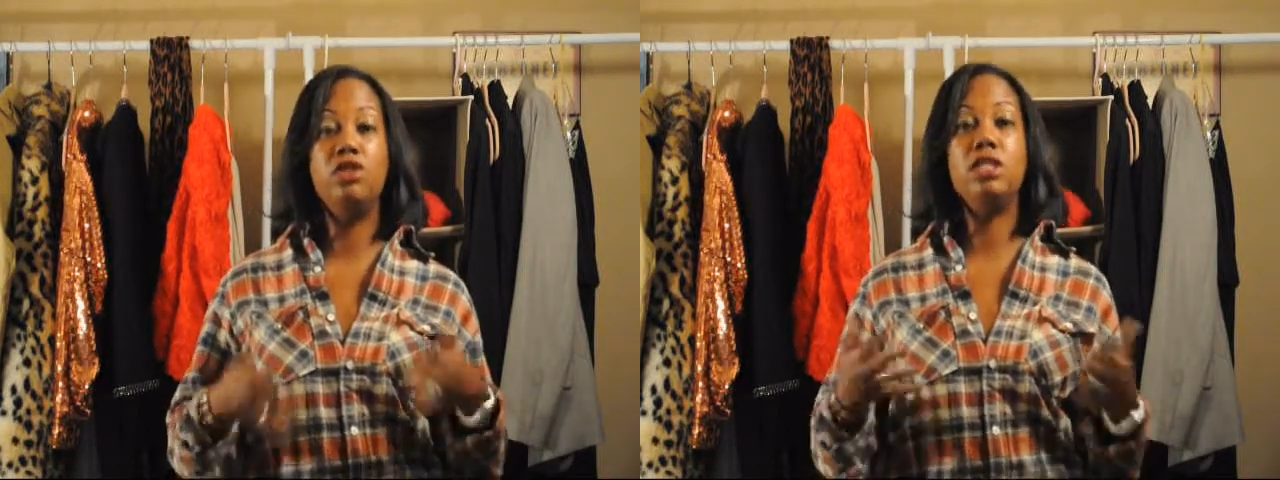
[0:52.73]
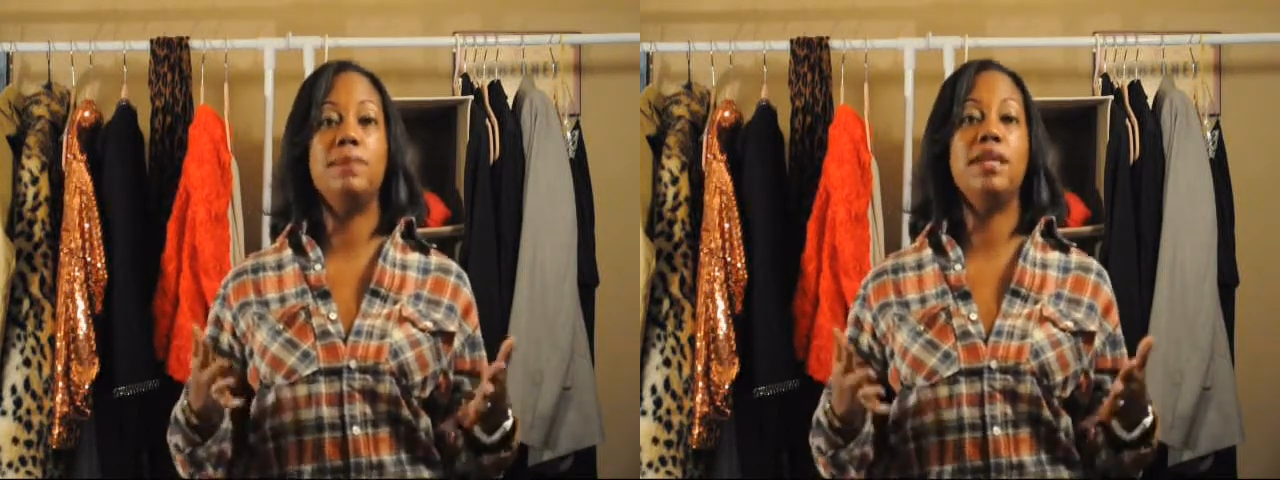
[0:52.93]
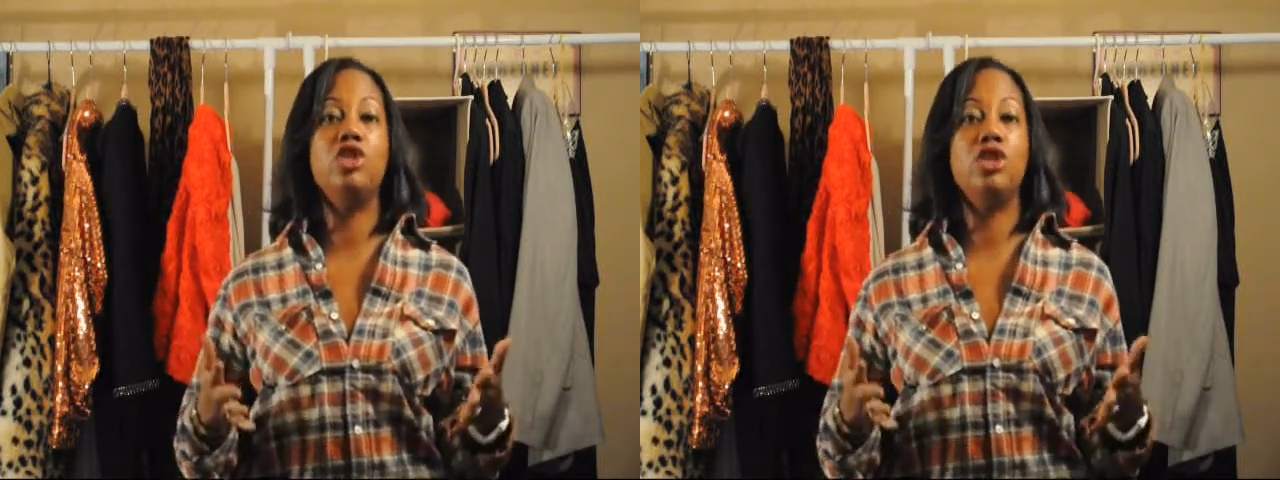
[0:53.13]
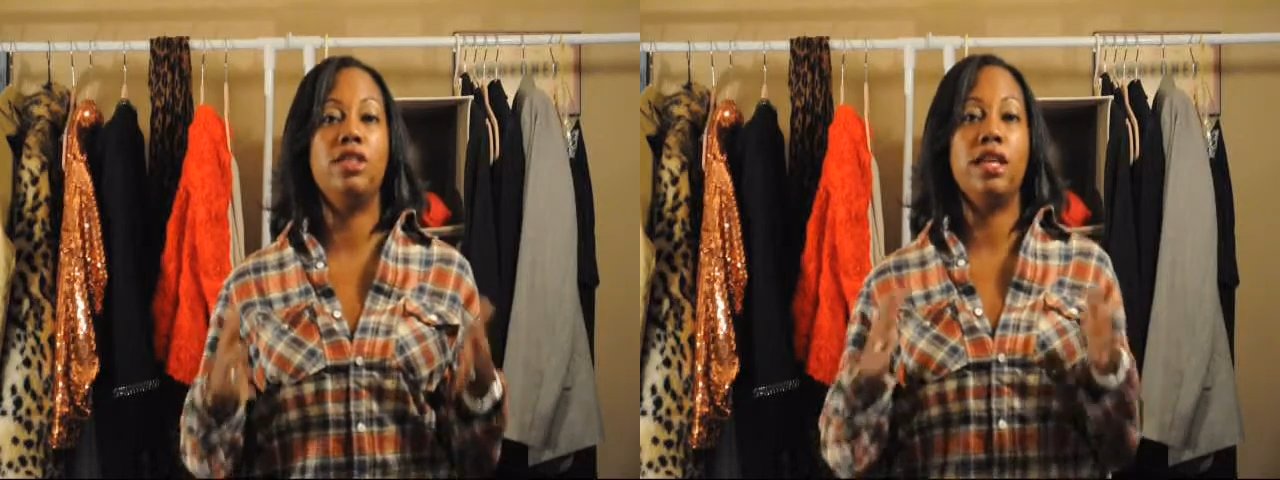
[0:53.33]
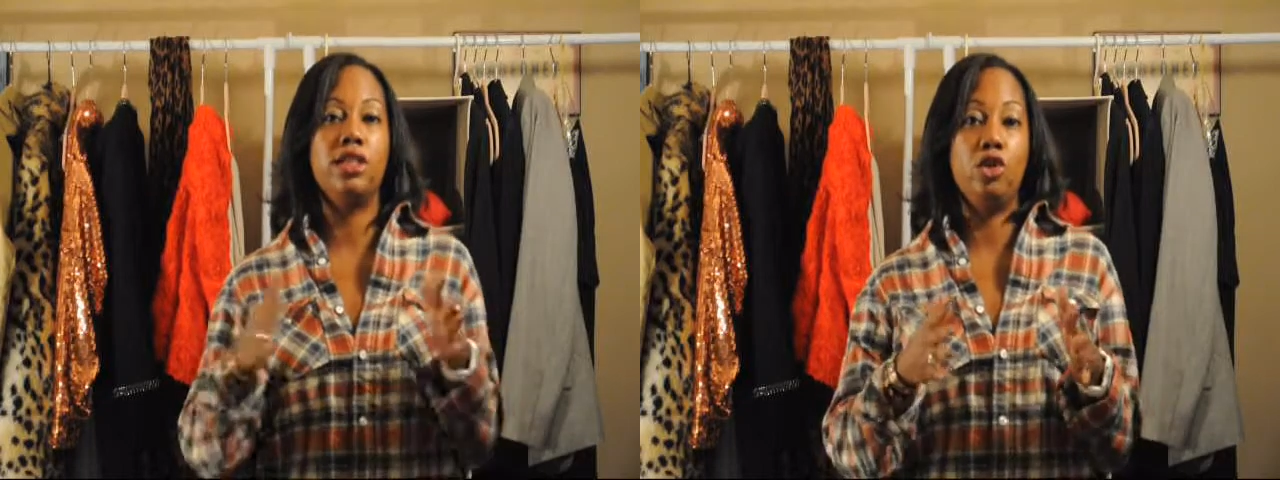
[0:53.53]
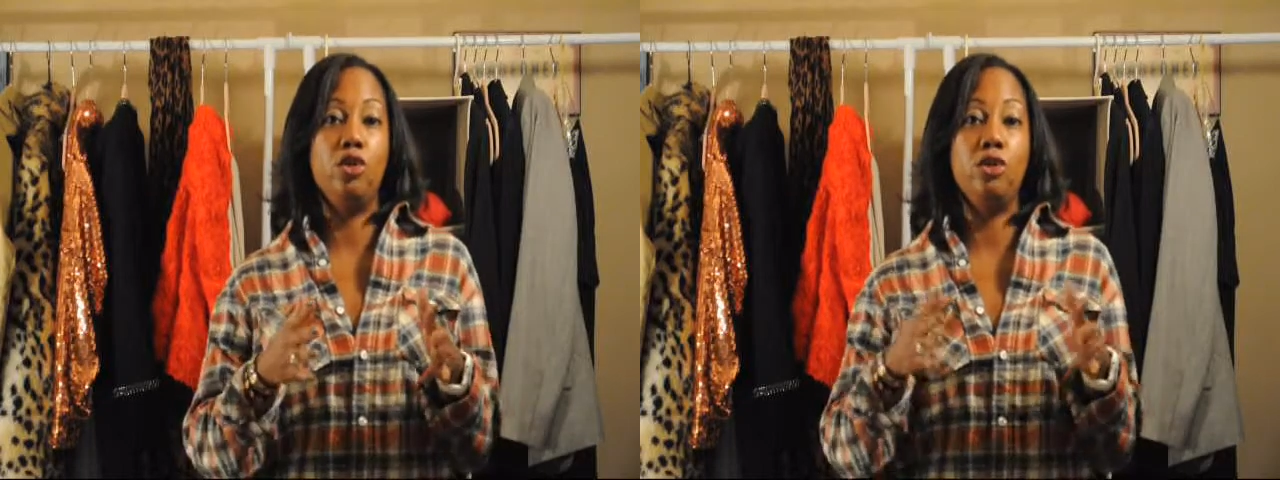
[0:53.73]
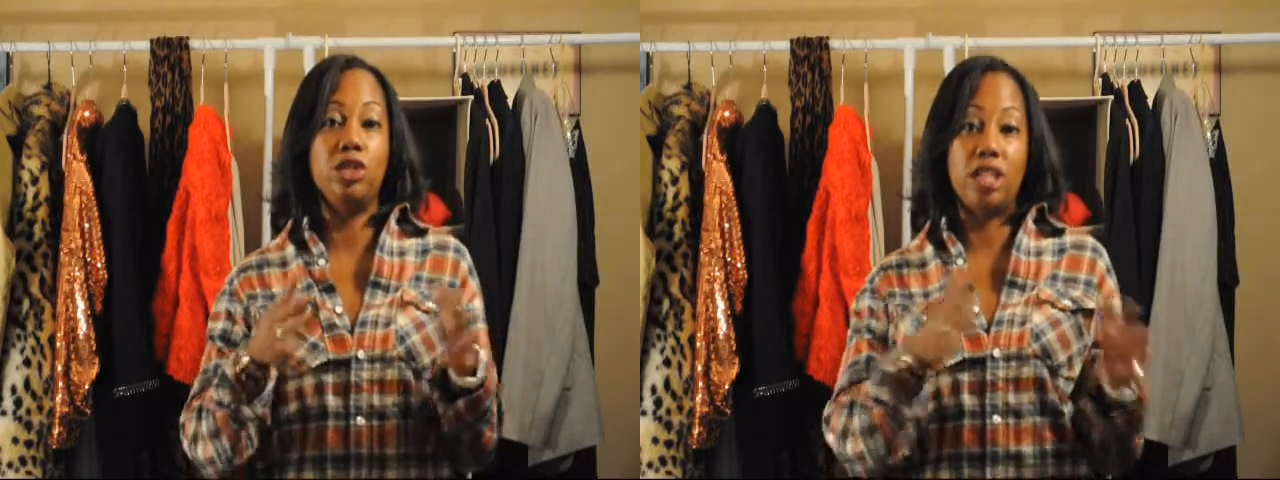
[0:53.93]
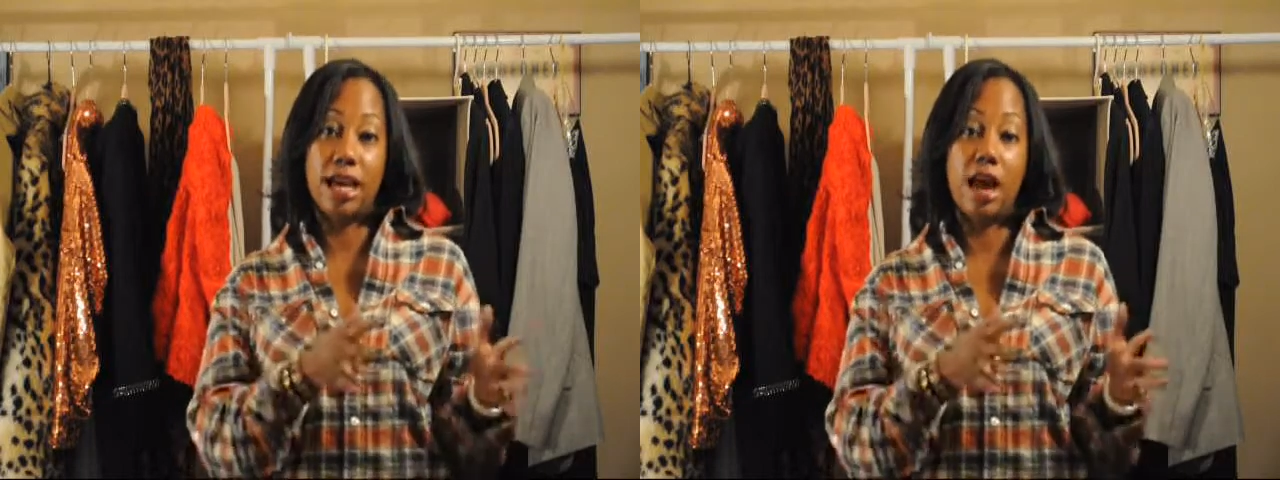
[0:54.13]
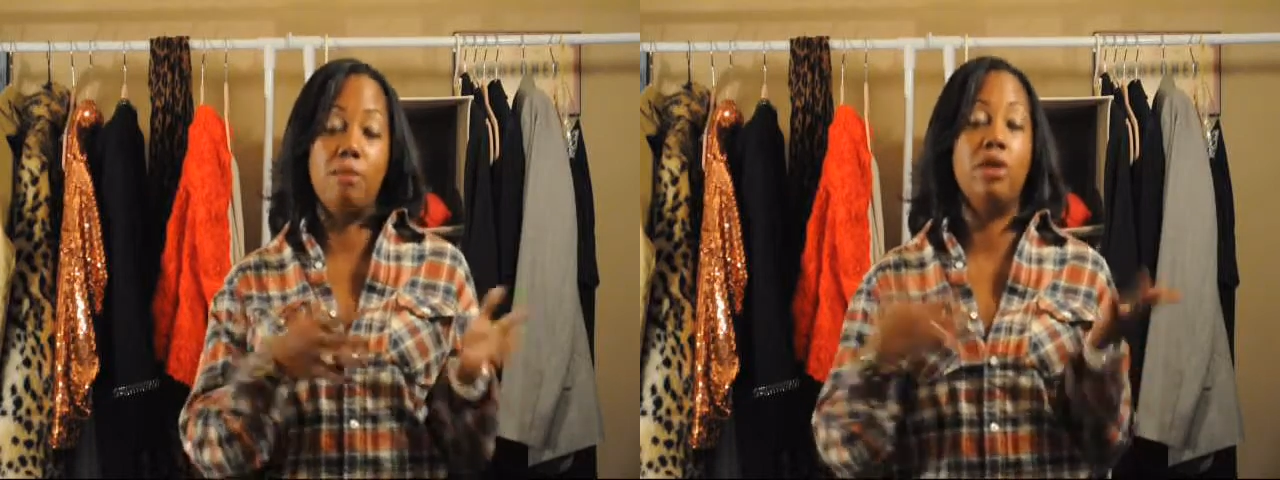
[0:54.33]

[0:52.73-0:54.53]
Just make sure that you check out